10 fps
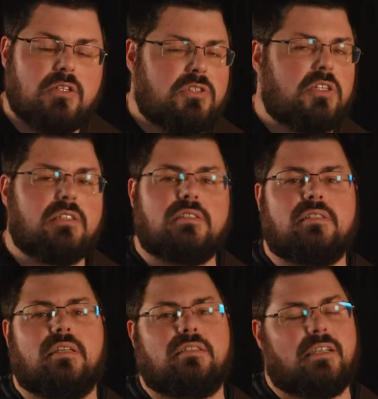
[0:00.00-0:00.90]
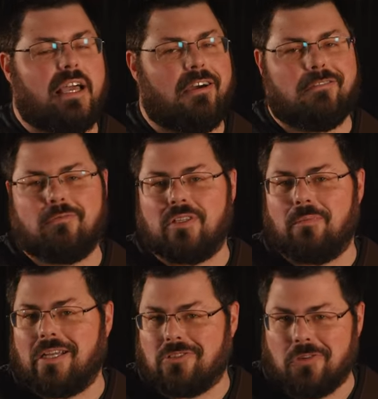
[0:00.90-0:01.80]
just sit down with a
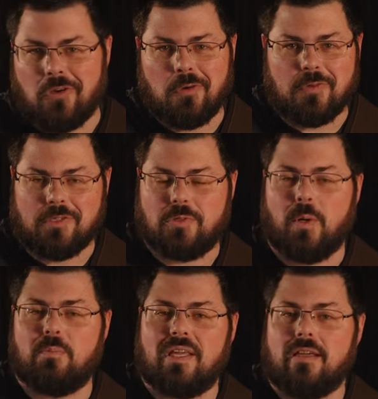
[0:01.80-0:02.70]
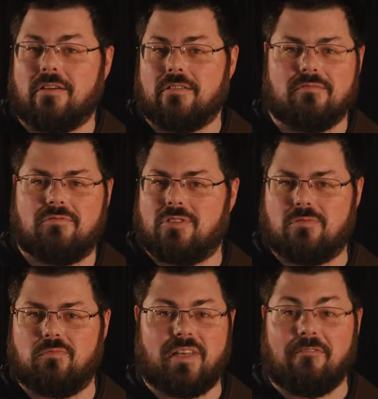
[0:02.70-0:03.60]
metronome or a drum beat or just
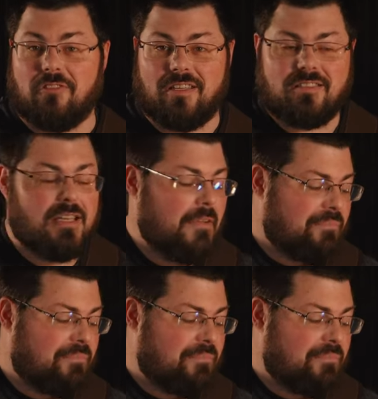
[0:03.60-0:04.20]
Netflix